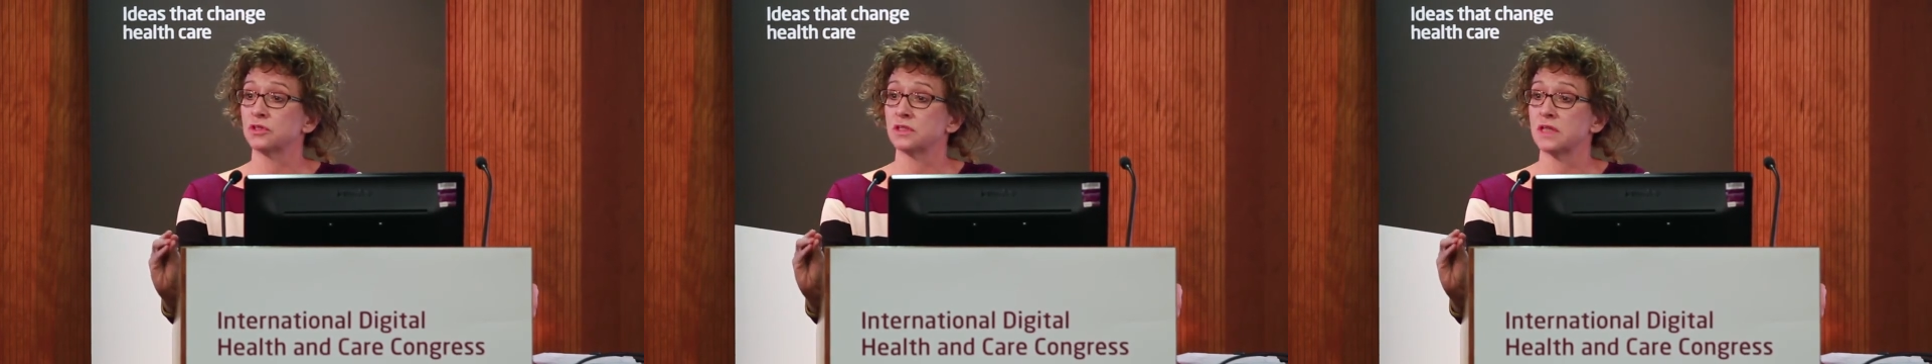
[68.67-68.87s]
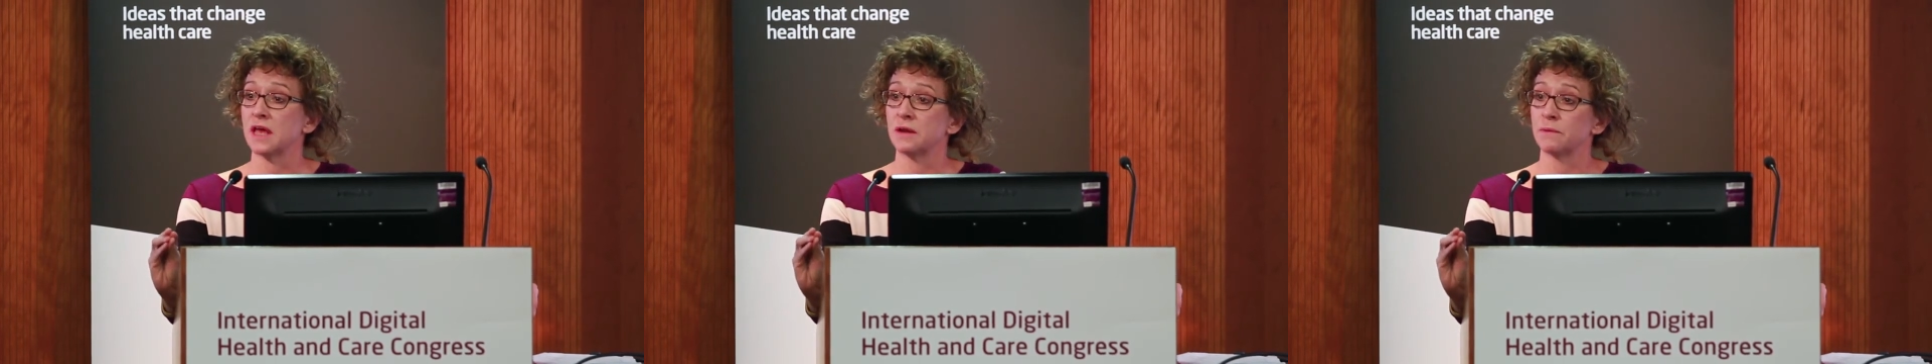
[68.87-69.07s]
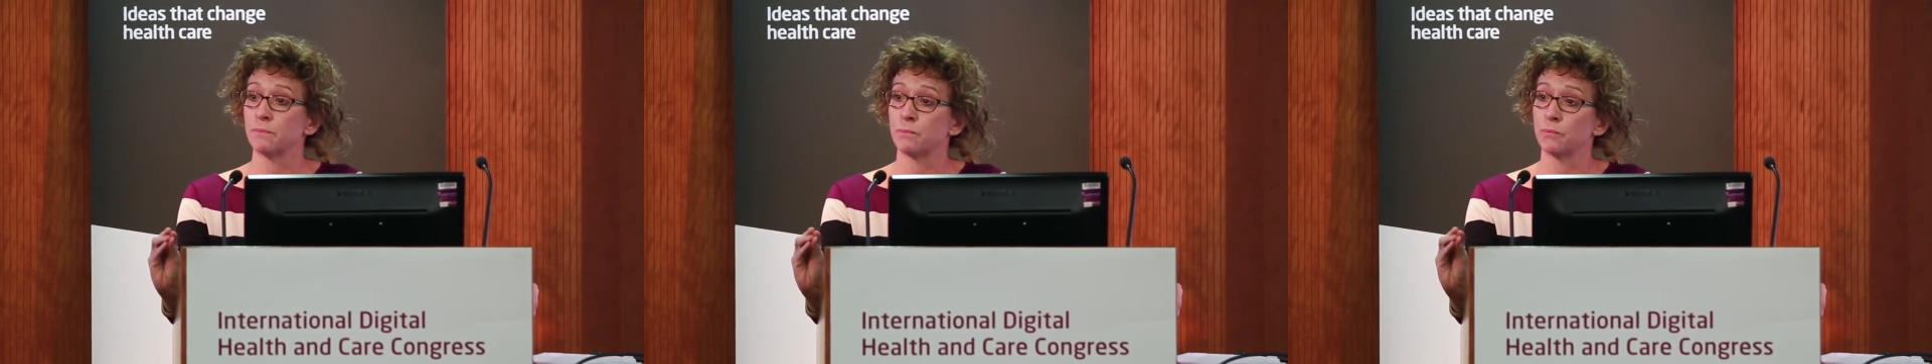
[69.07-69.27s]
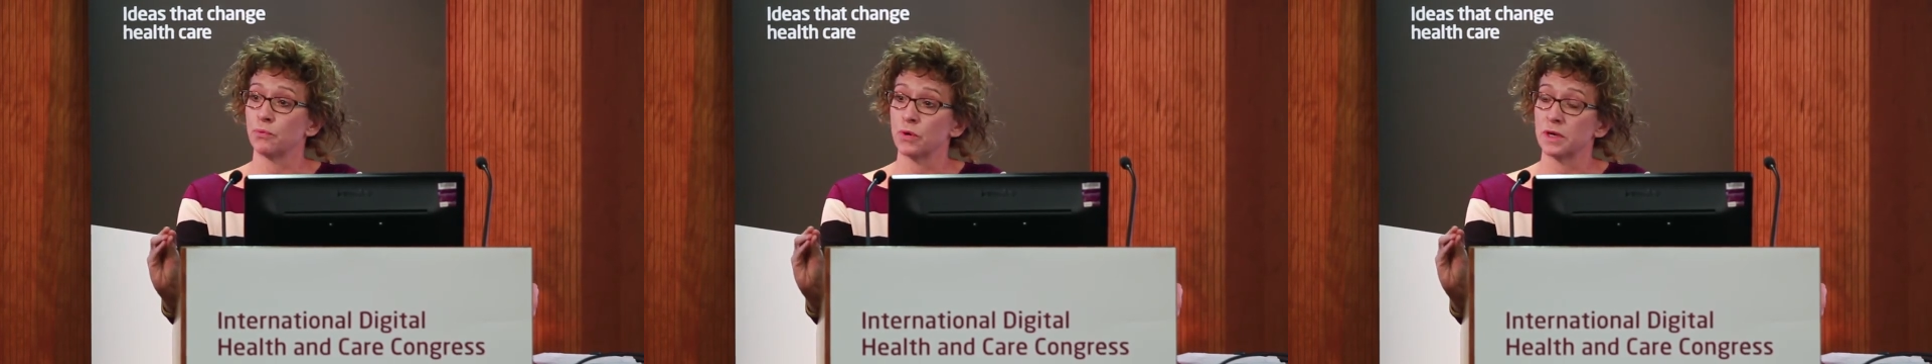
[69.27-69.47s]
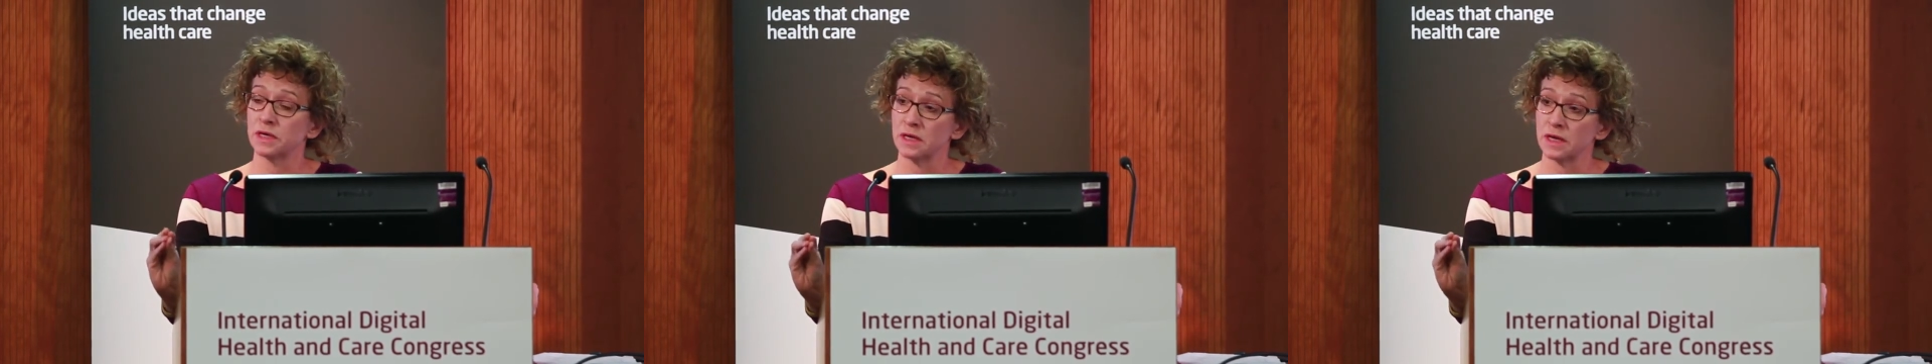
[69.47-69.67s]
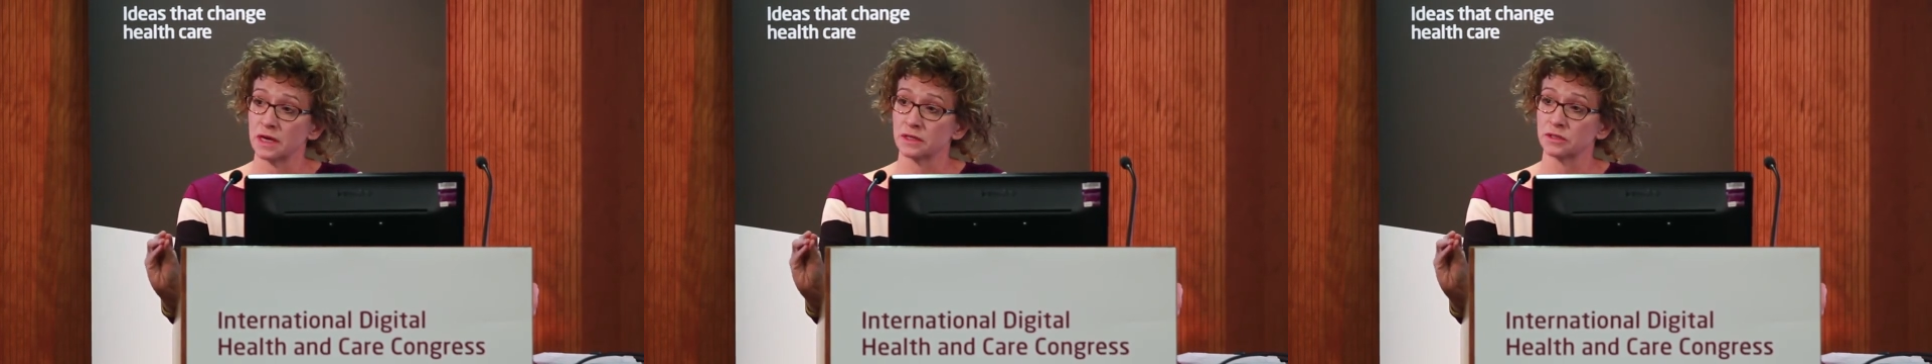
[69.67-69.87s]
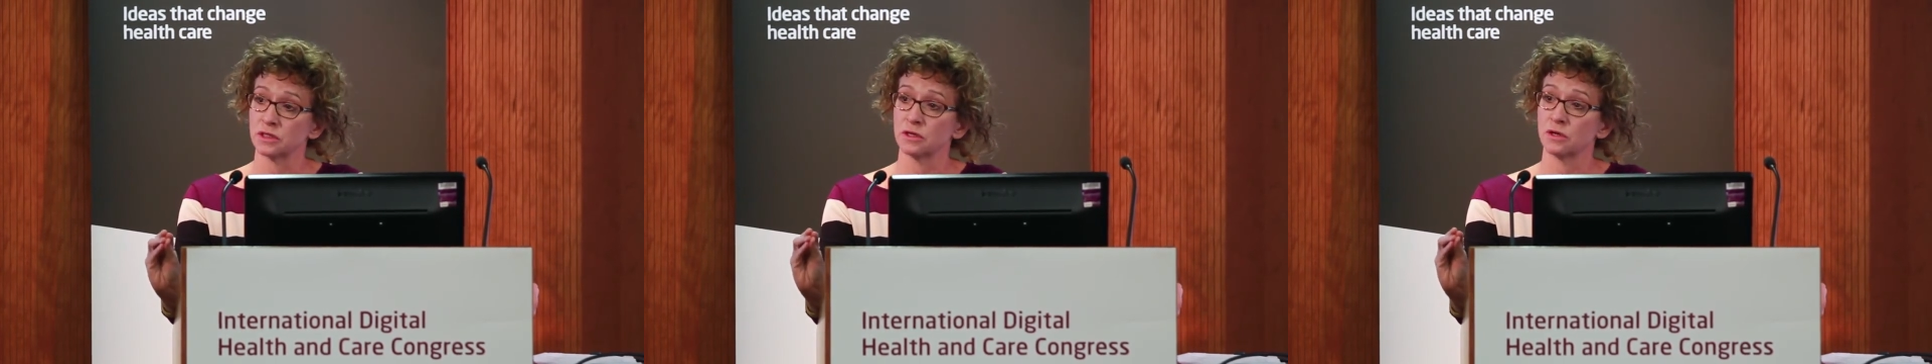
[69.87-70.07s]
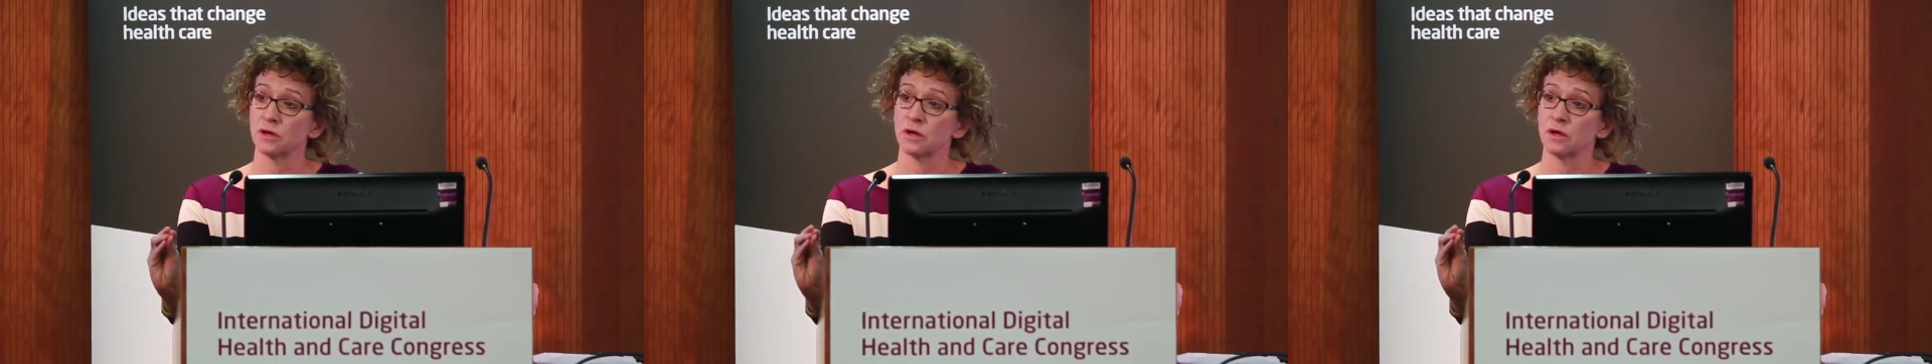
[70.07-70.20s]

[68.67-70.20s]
that predict